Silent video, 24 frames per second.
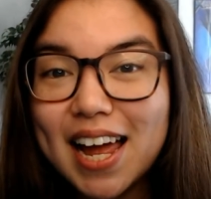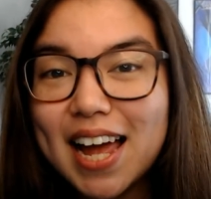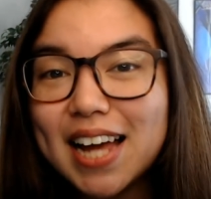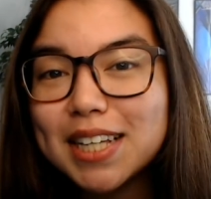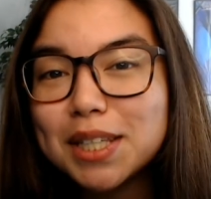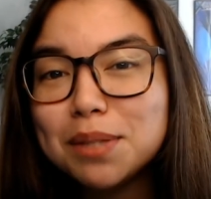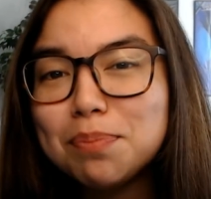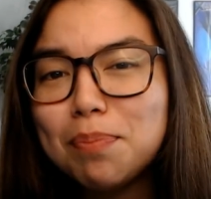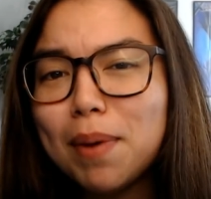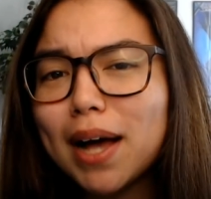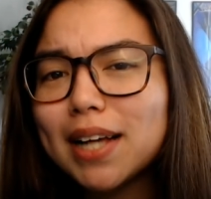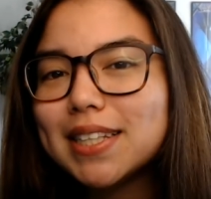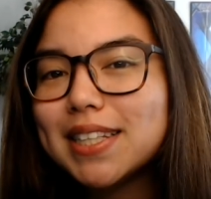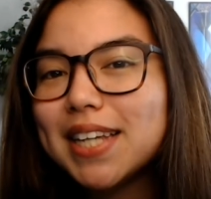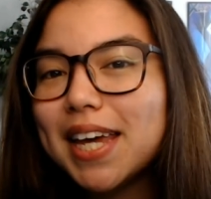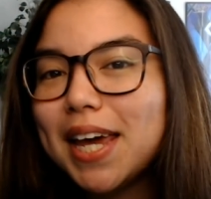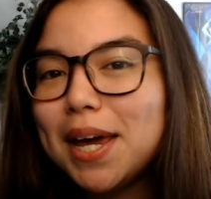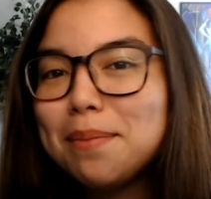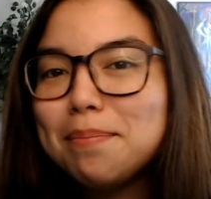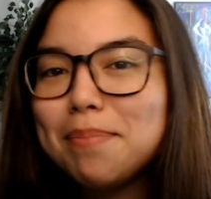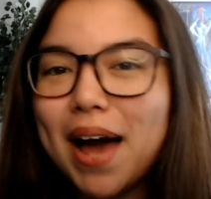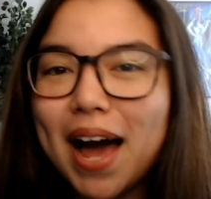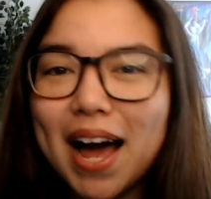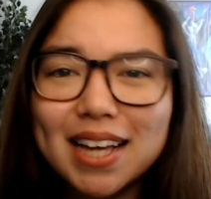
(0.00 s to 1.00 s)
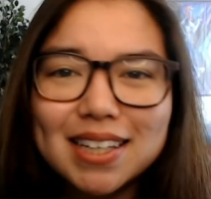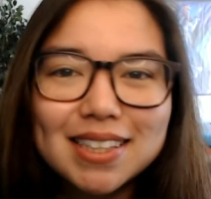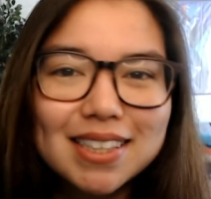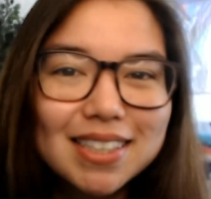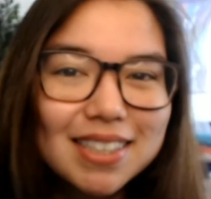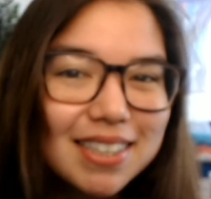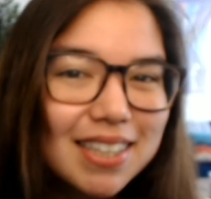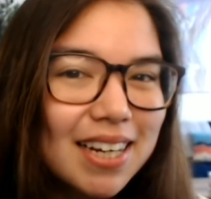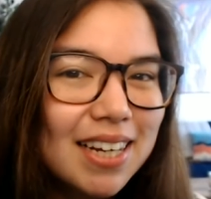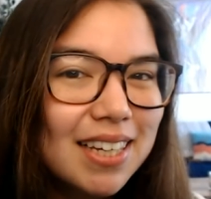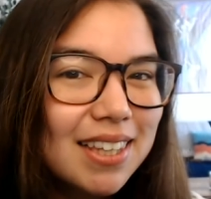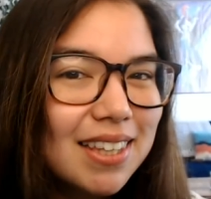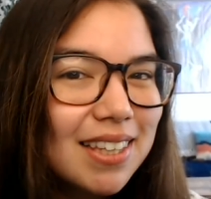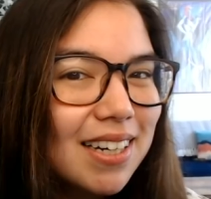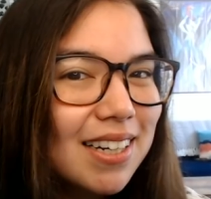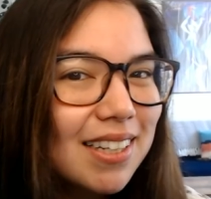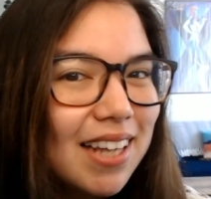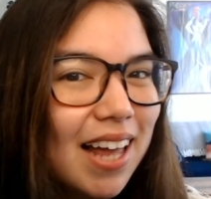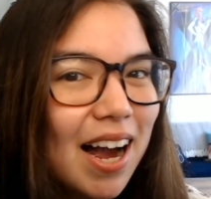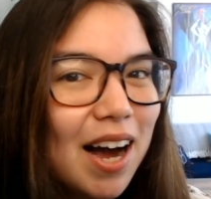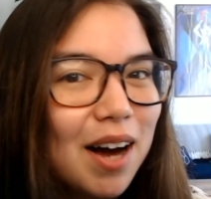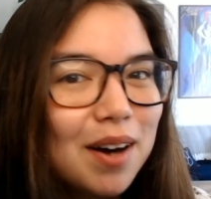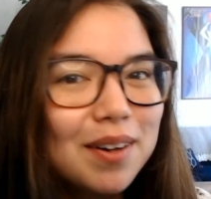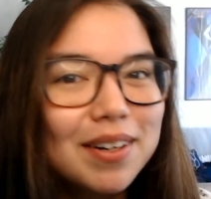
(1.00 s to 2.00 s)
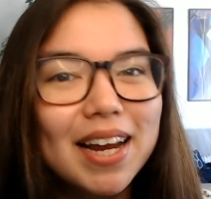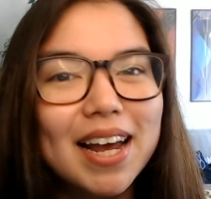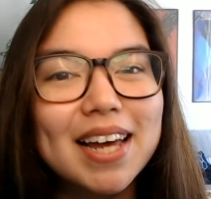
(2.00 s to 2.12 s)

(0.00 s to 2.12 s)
Xbox Game Pass is hitting the cloud,